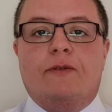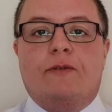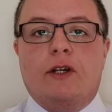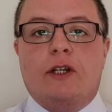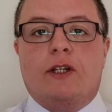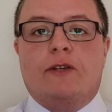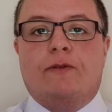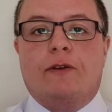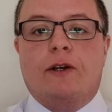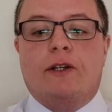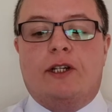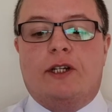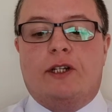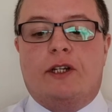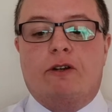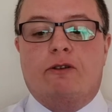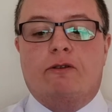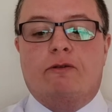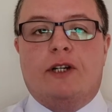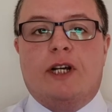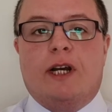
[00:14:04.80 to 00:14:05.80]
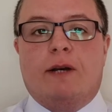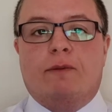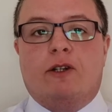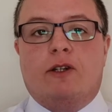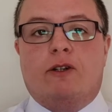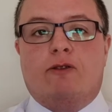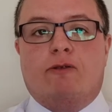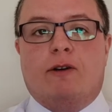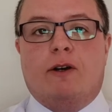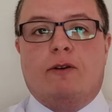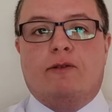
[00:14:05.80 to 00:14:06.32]
verse 32 of chapter
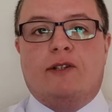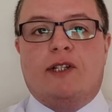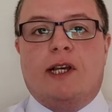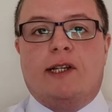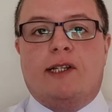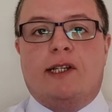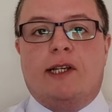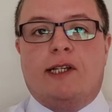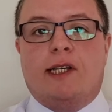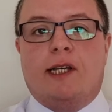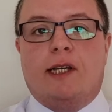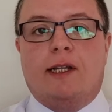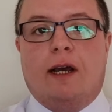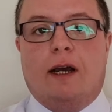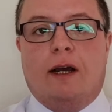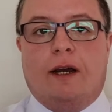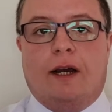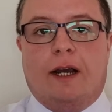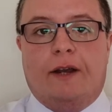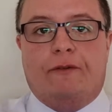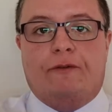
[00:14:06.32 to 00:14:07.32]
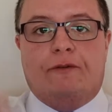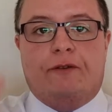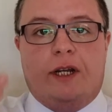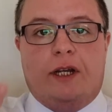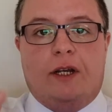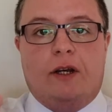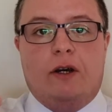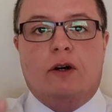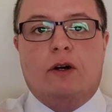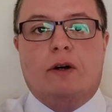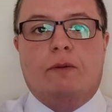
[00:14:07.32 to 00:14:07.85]
12 says, it's in that
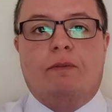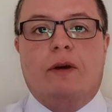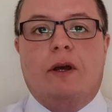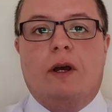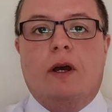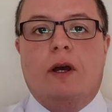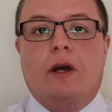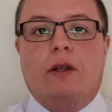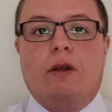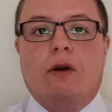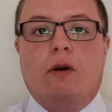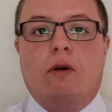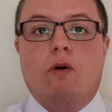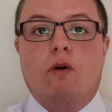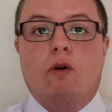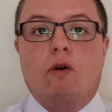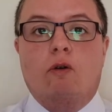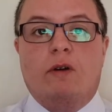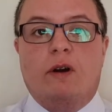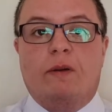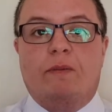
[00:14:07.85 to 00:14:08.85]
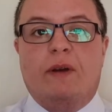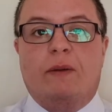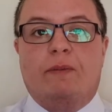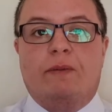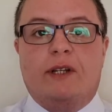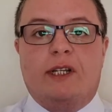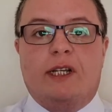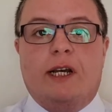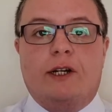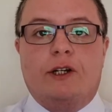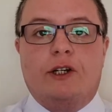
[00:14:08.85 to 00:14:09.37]
lifting up that all would be
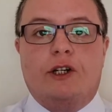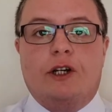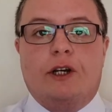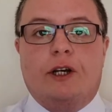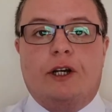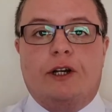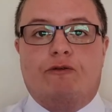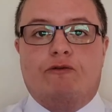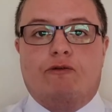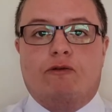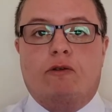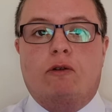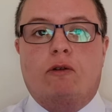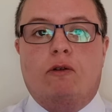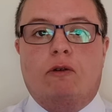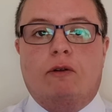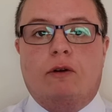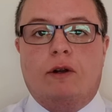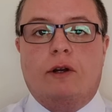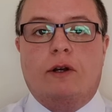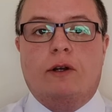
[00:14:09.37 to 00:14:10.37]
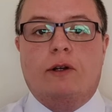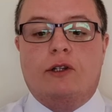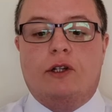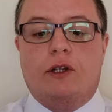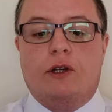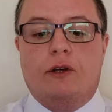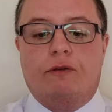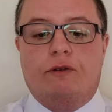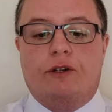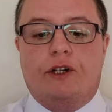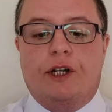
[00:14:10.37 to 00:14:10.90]
potentially drawn
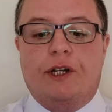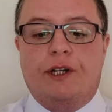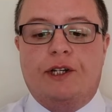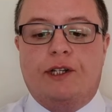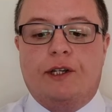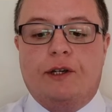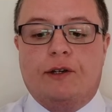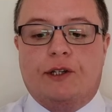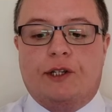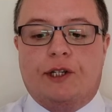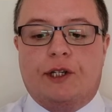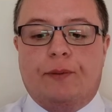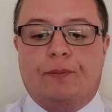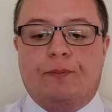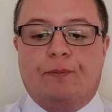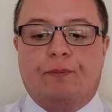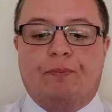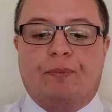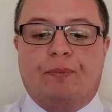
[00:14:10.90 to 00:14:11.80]
to Jesus.